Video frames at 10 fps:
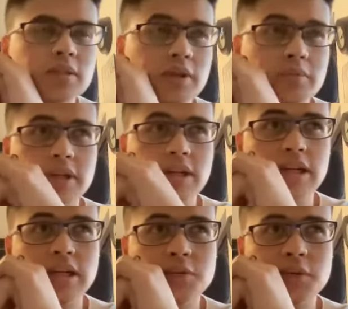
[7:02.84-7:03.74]
to the Premier
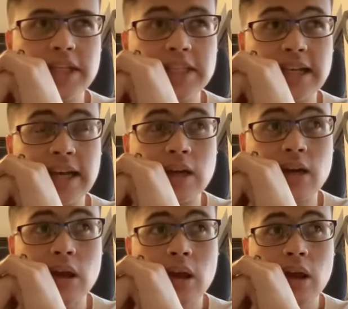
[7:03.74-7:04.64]
League 2010
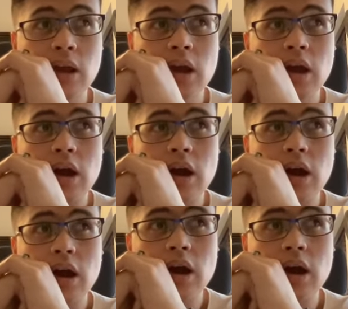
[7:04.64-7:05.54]

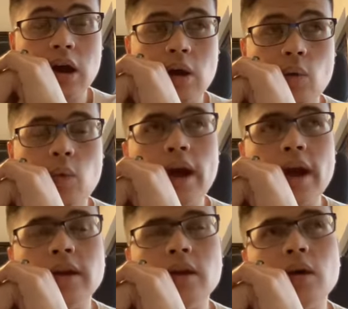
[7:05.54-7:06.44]

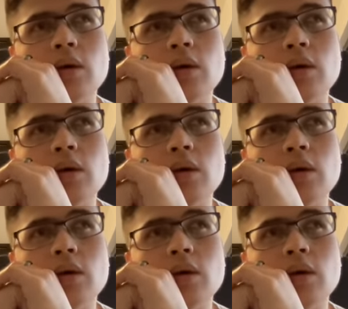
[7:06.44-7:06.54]
I'm